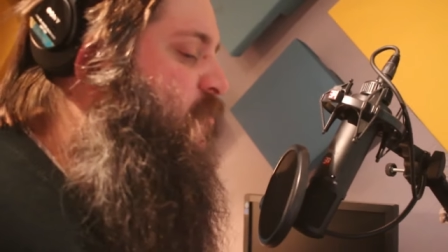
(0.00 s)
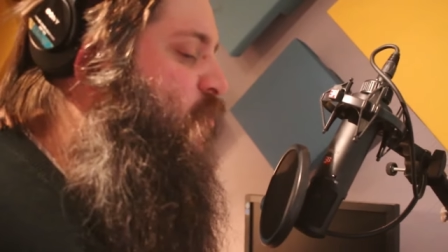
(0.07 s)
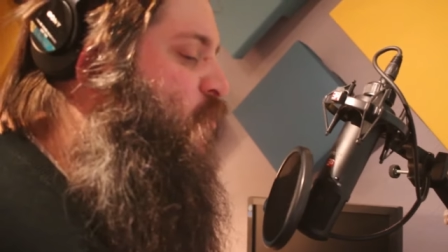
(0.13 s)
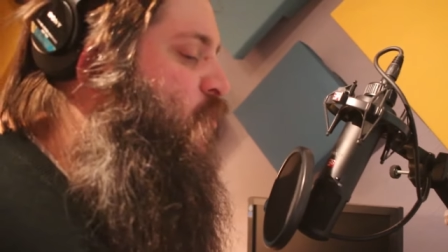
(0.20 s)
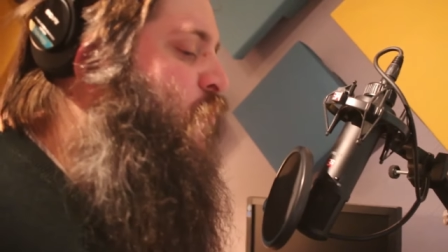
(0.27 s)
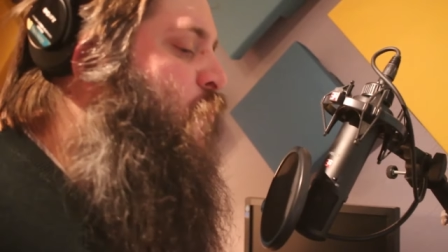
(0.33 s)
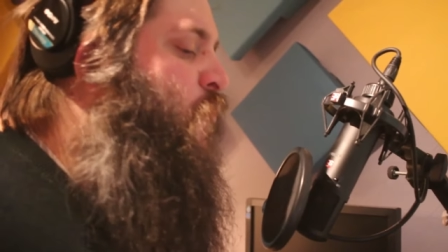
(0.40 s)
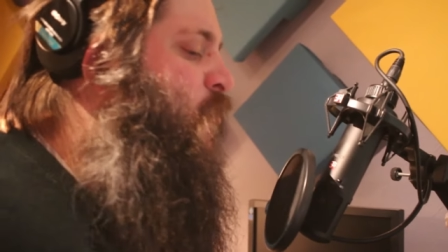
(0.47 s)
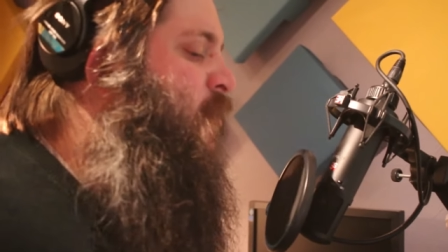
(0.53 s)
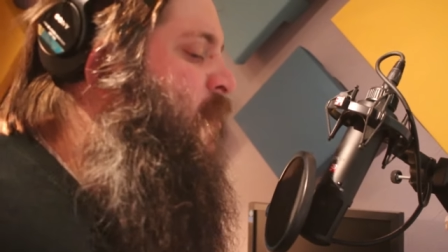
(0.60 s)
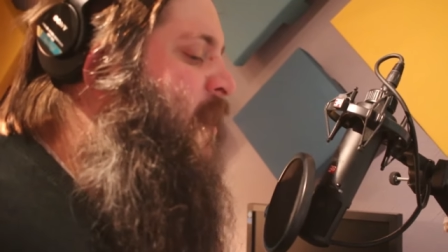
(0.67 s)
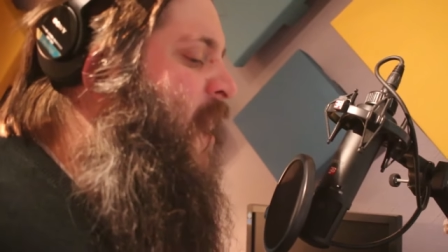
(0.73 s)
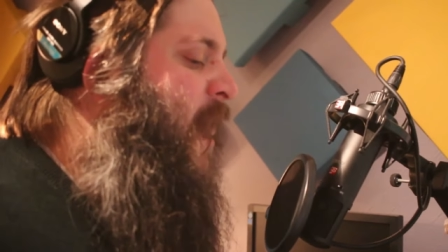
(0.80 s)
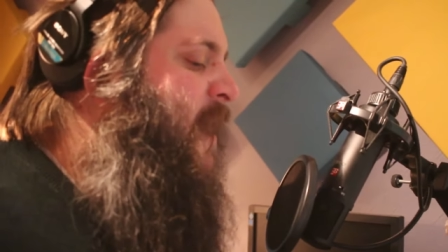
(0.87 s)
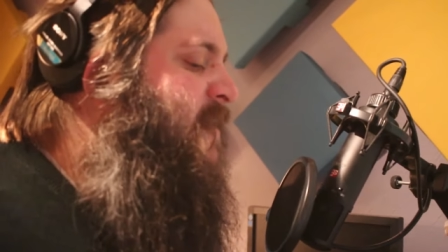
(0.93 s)
No one
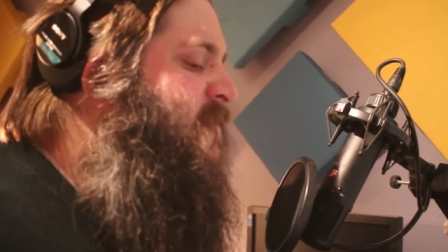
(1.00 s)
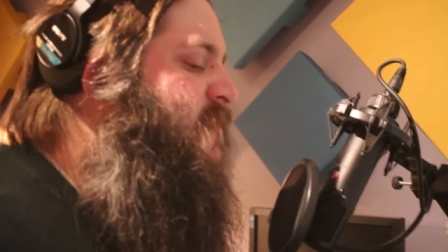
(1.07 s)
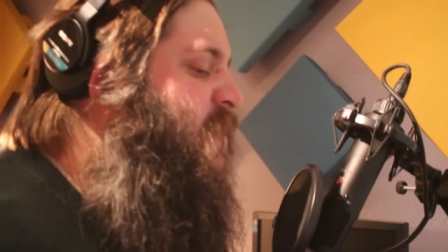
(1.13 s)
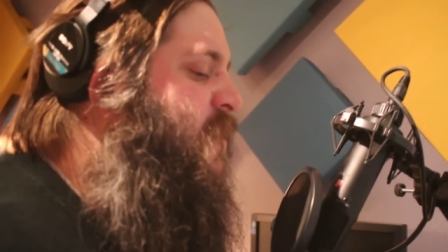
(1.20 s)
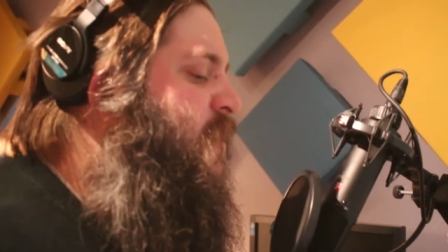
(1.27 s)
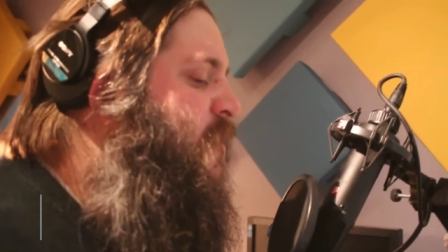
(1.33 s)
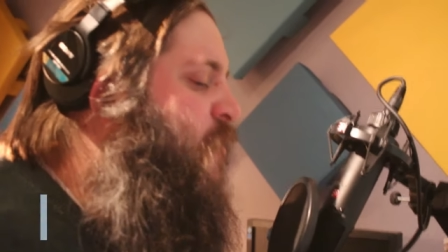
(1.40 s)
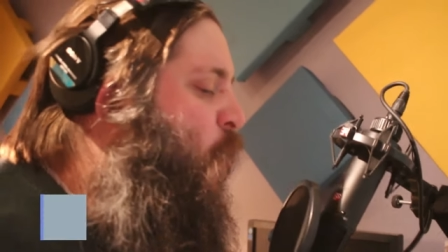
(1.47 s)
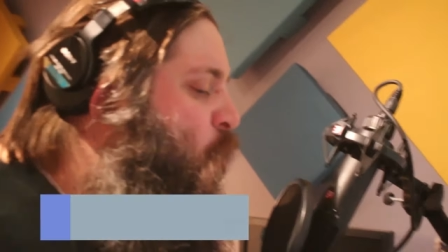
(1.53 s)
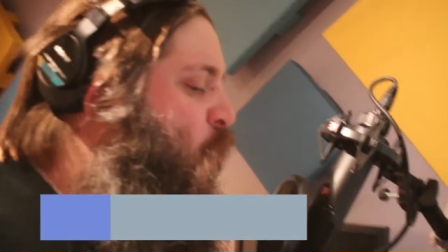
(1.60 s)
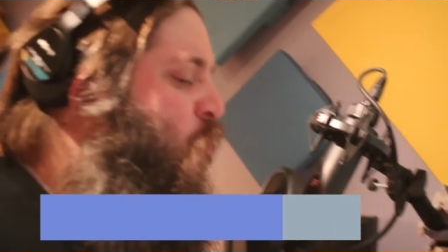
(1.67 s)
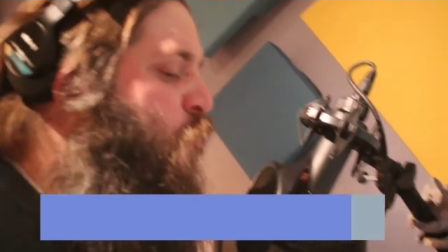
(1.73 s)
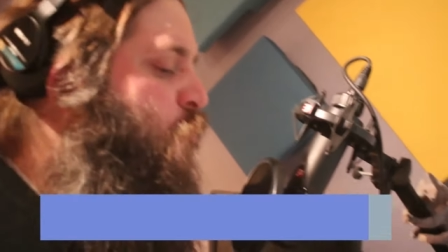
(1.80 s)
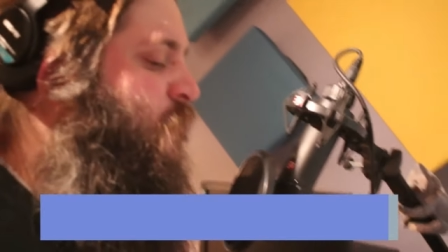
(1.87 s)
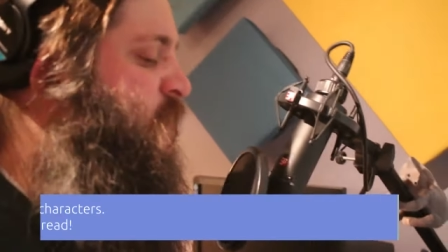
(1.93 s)
likes the
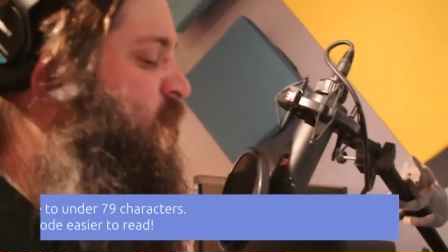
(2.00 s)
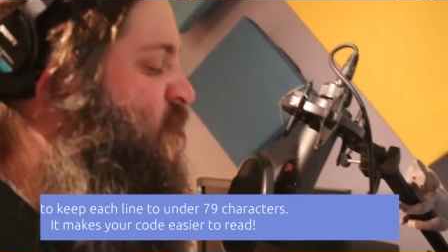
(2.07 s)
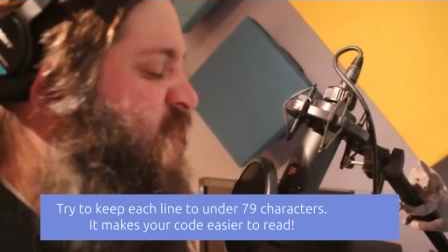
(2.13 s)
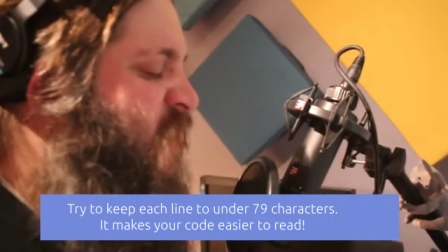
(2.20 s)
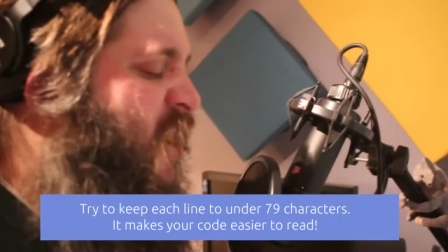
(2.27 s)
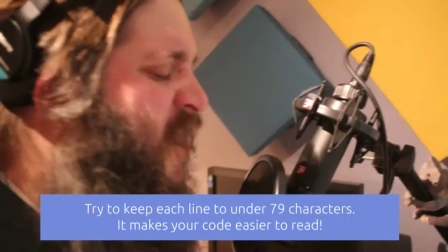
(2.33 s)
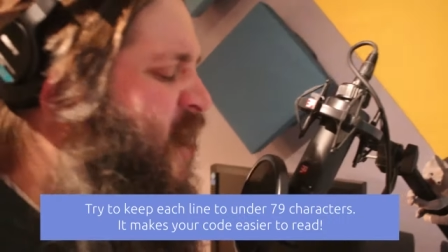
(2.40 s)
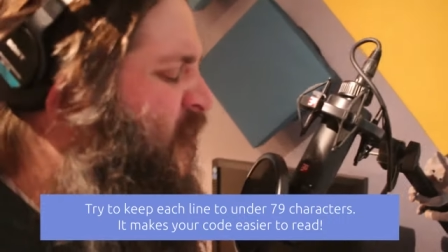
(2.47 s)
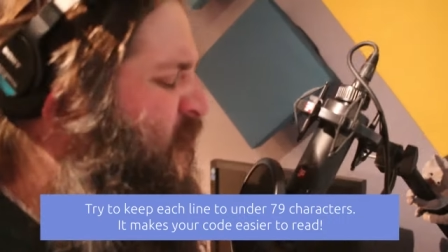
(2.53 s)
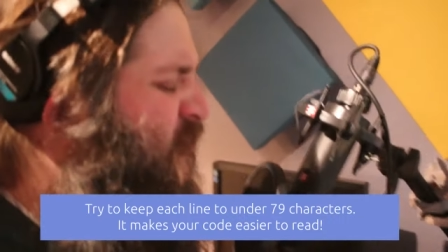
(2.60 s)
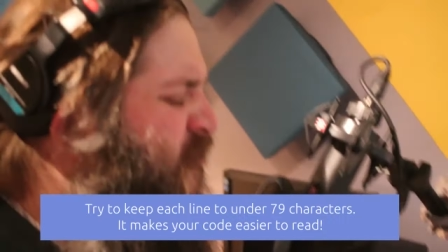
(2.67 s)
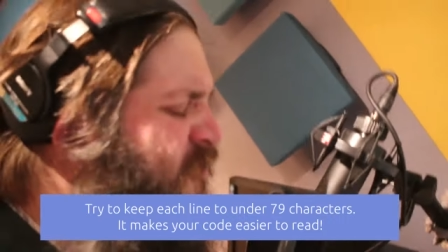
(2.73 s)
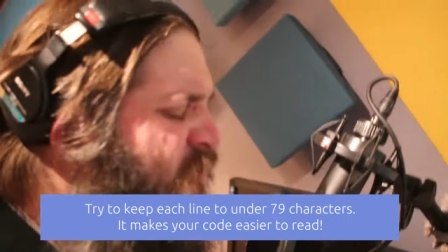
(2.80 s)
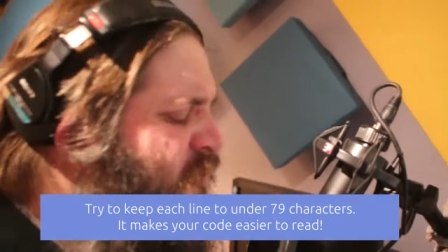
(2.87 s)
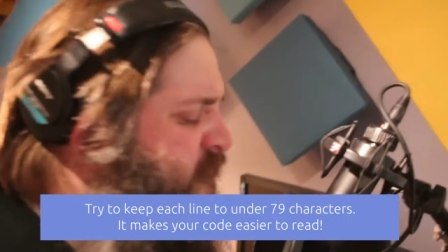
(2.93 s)

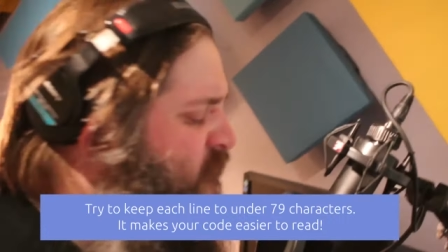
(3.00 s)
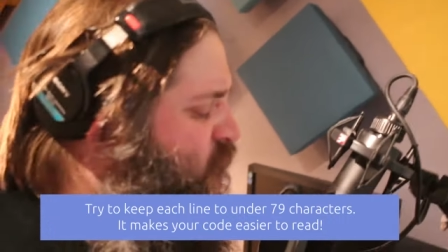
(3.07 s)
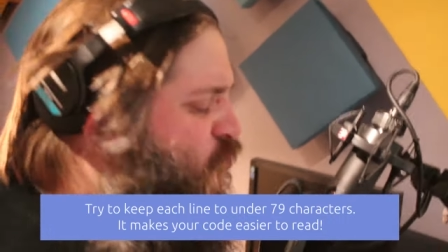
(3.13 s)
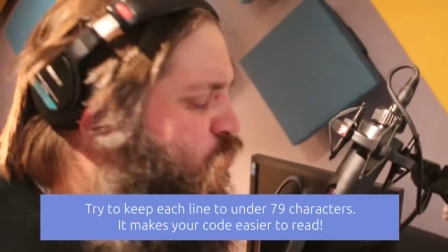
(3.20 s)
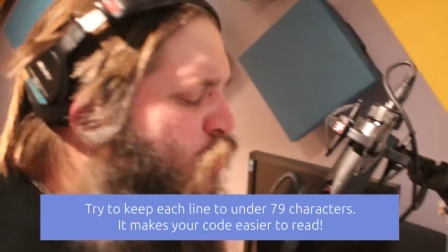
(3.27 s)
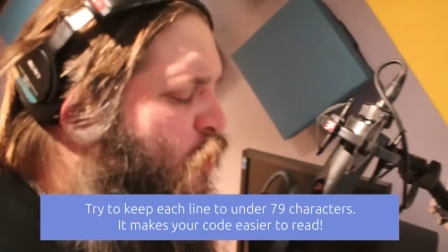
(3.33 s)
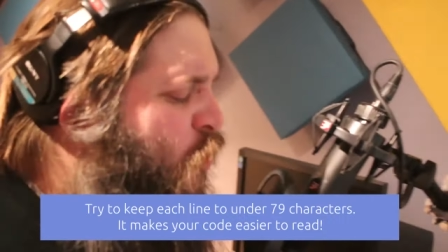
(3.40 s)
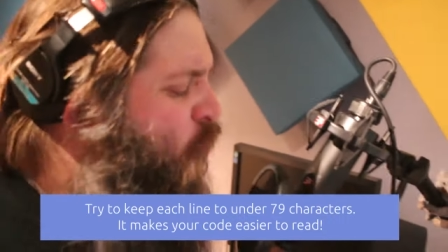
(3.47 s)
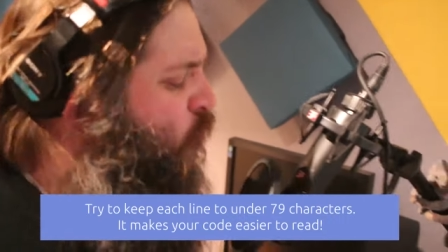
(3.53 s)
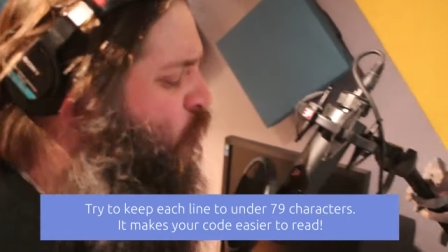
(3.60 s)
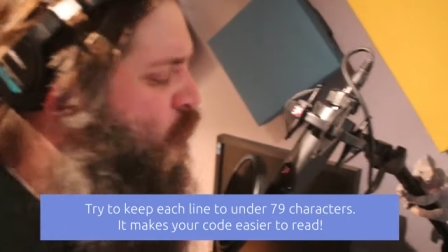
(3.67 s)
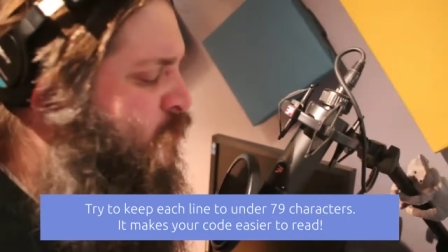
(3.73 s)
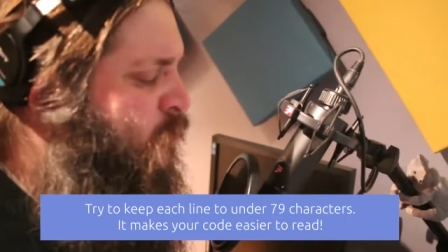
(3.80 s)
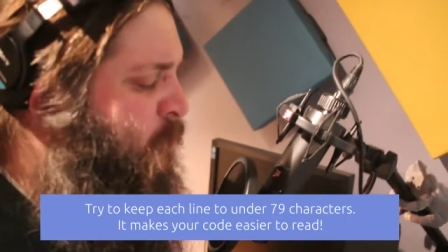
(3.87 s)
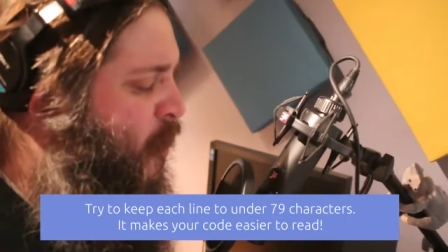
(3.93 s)
horizontal
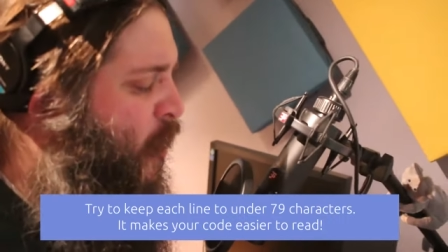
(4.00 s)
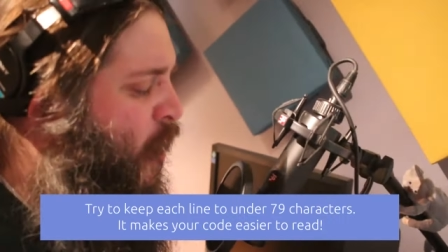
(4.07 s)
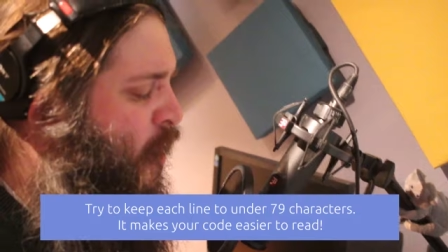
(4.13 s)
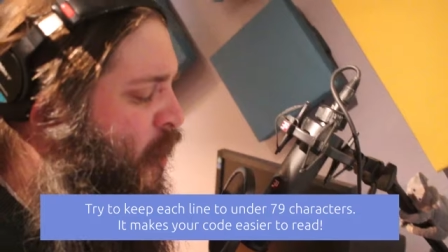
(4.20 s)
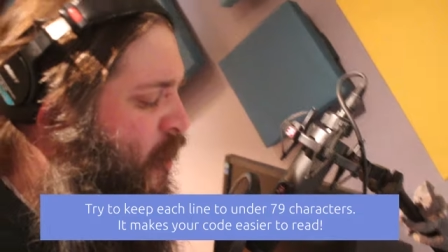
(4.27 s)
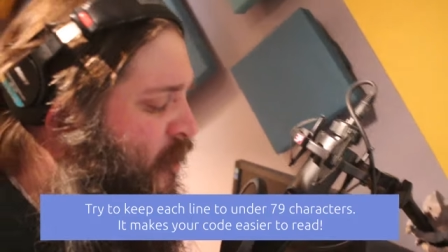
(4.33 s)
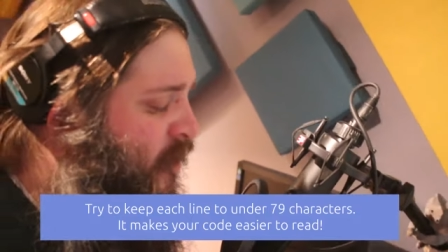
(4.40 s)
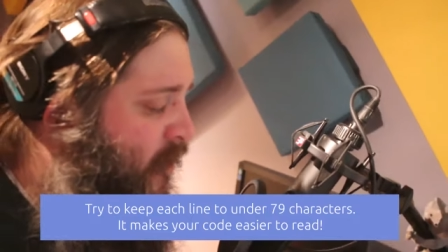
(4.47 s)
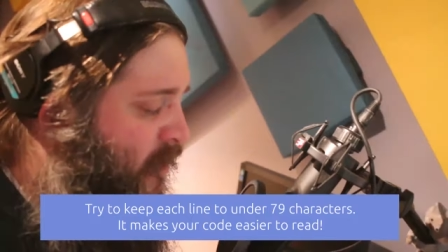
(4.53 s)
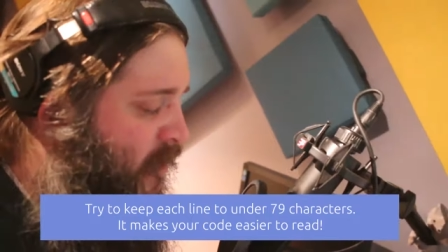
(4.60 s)
scroll bar.